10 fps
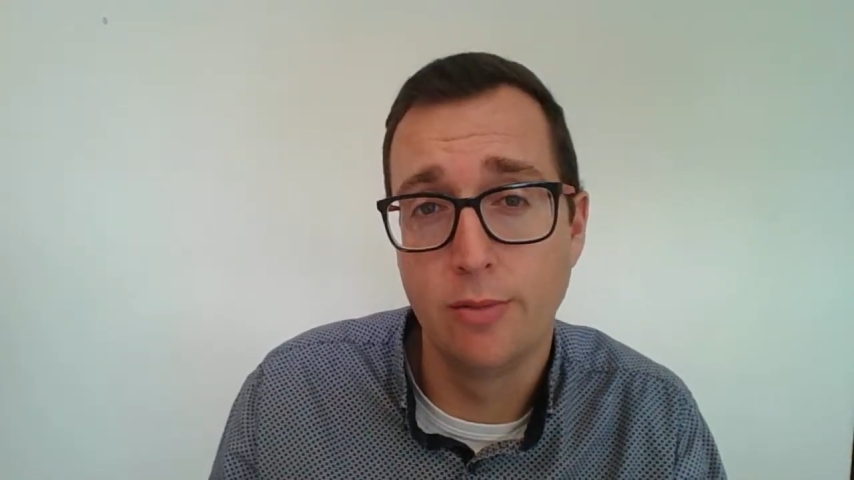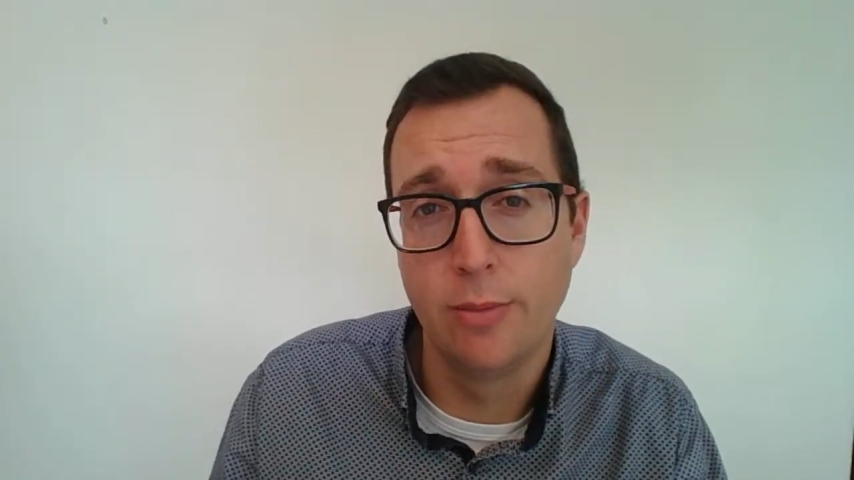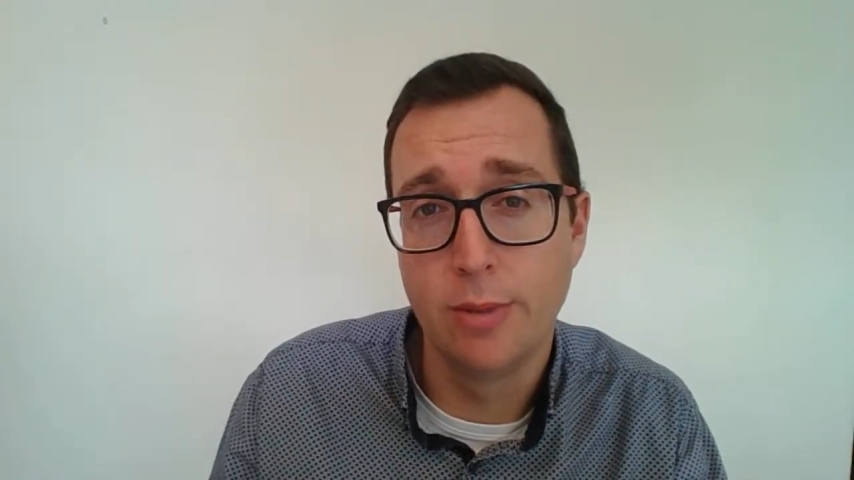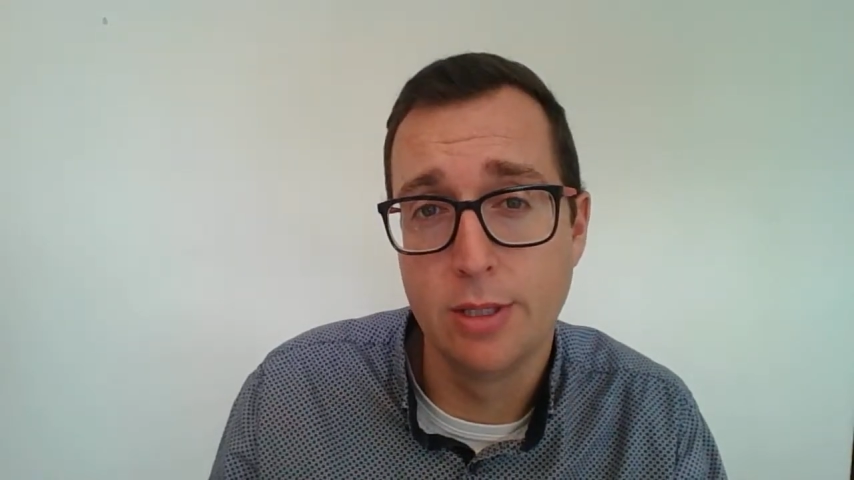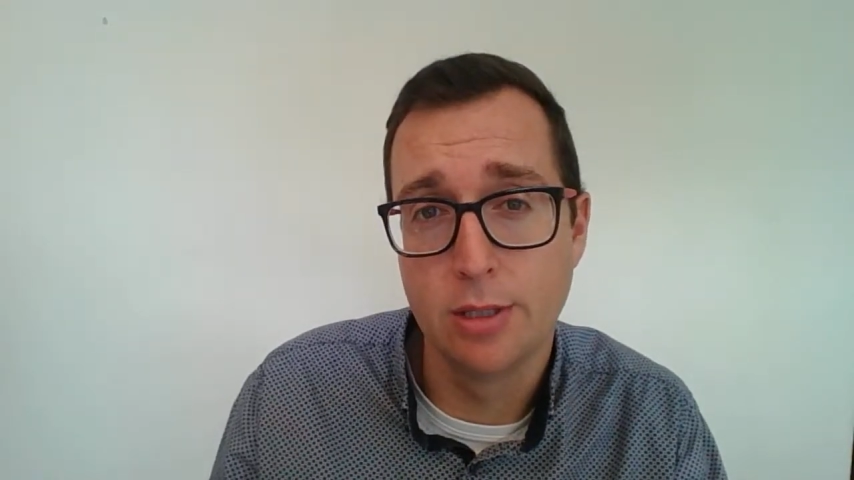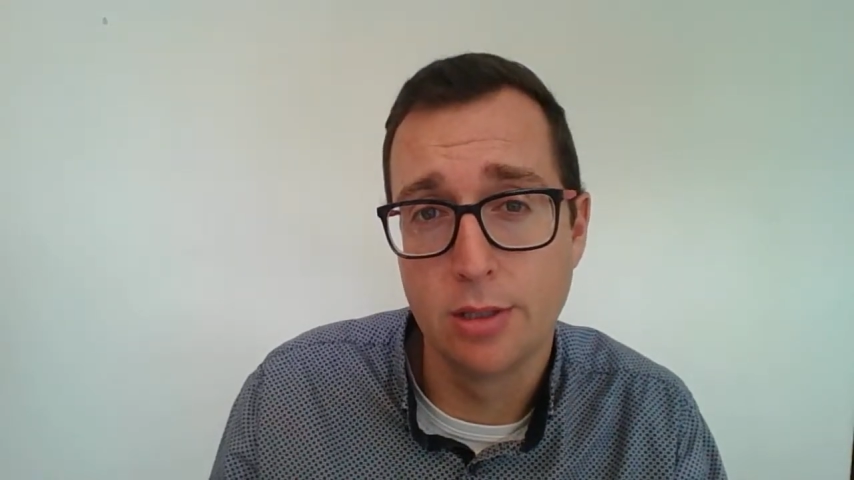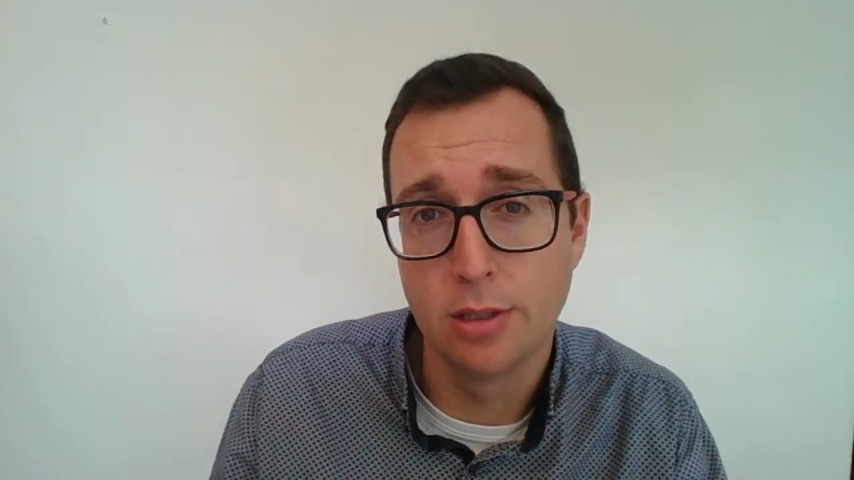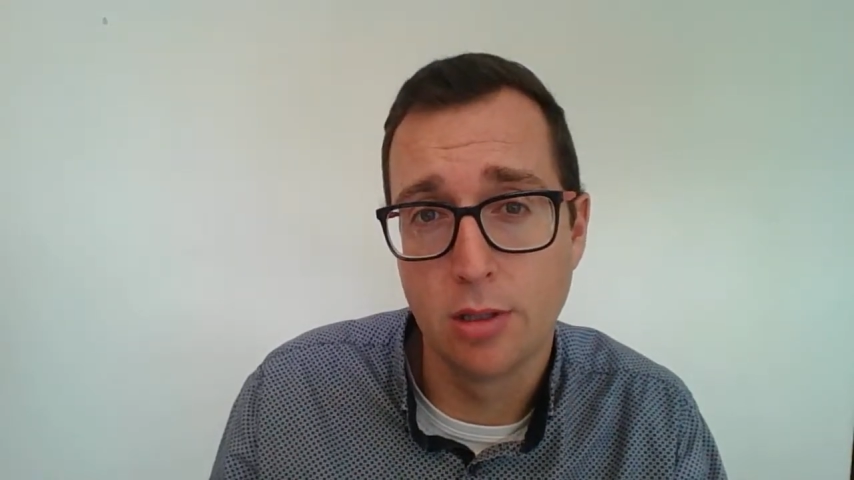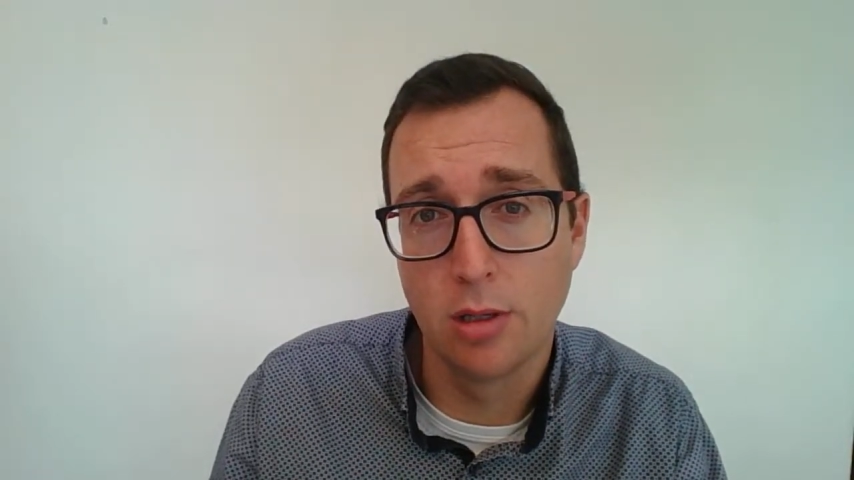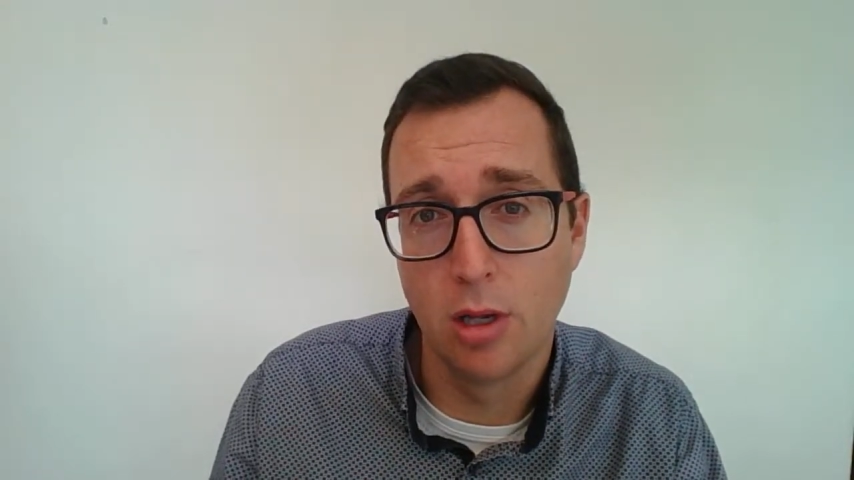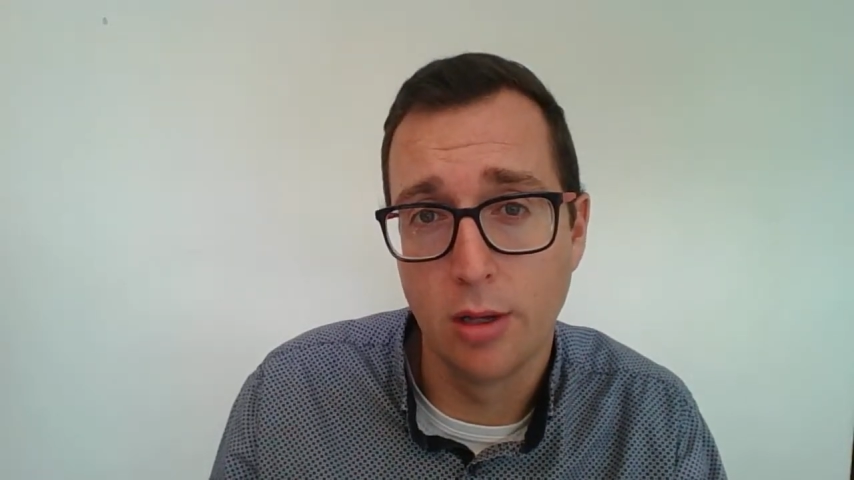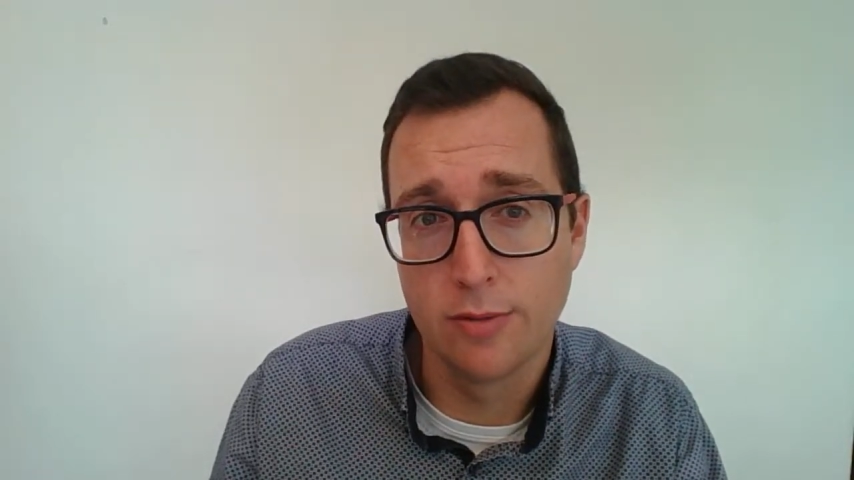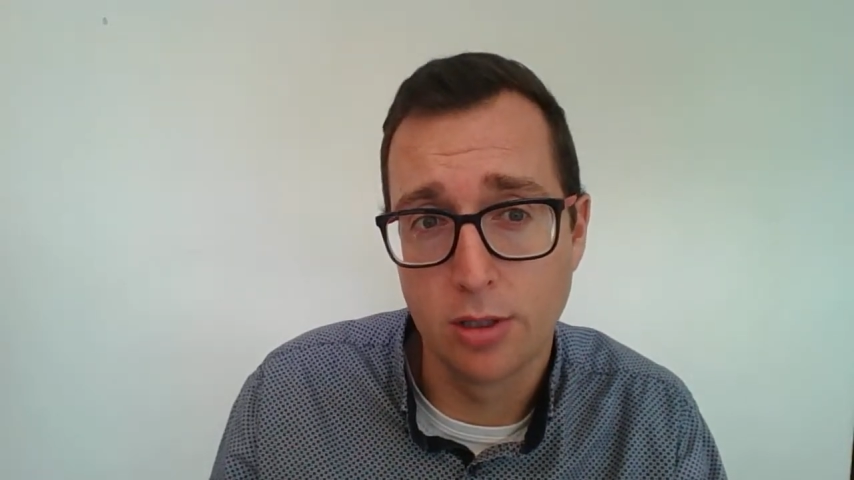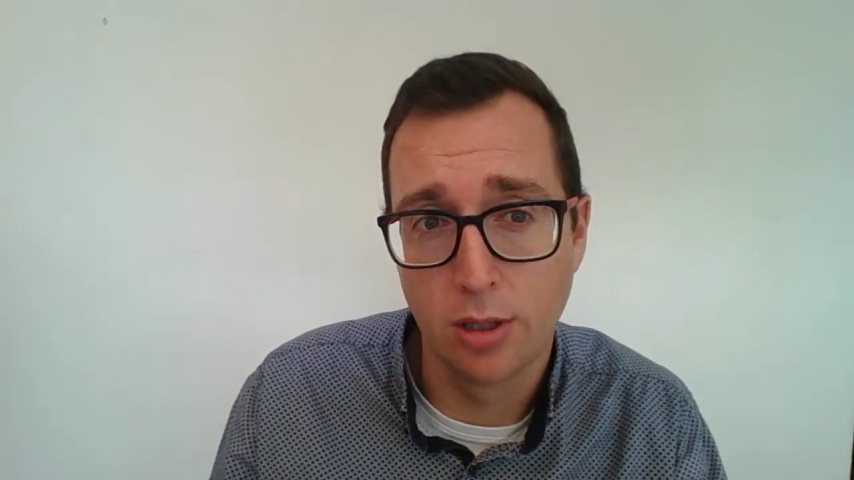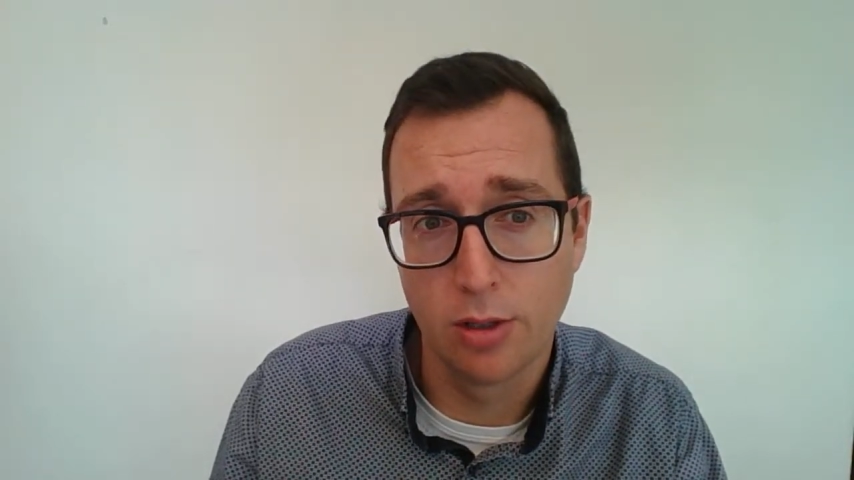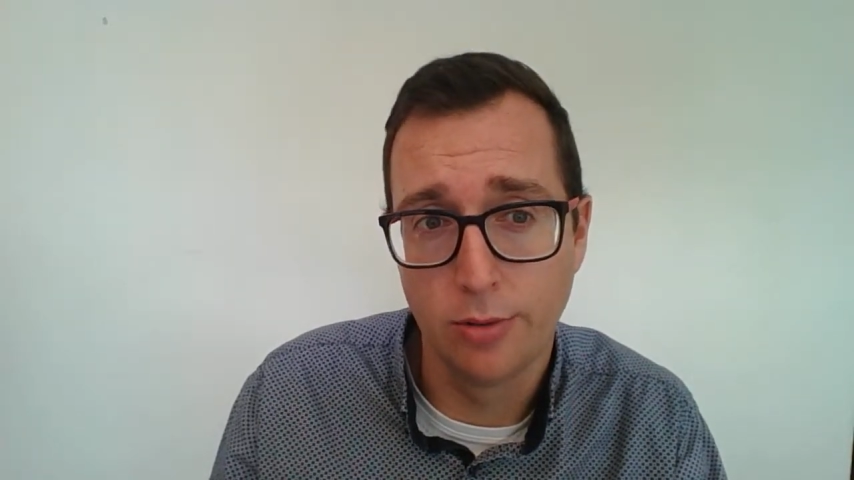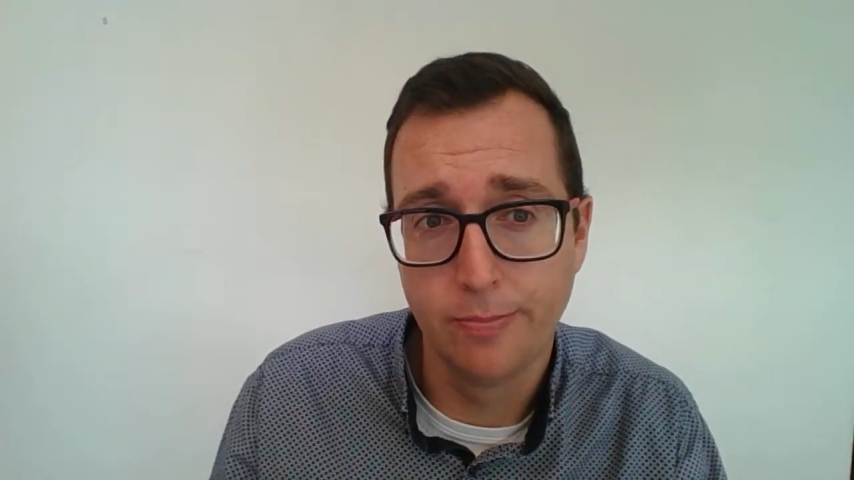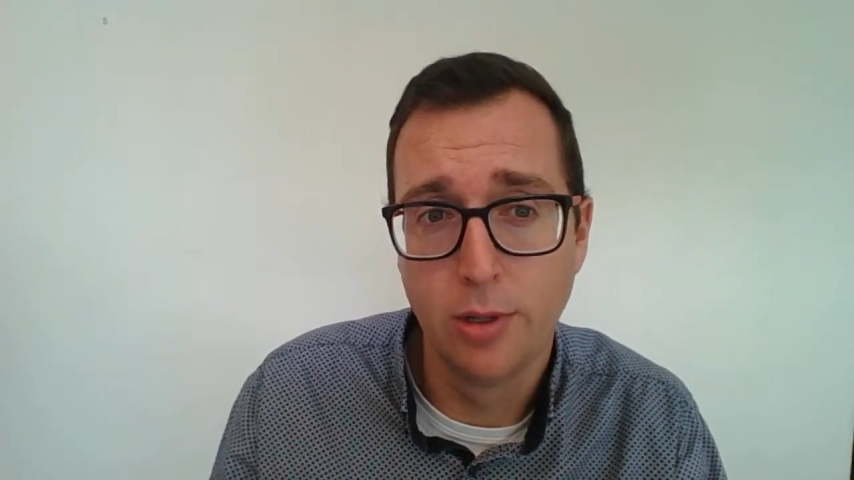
the business life cycle.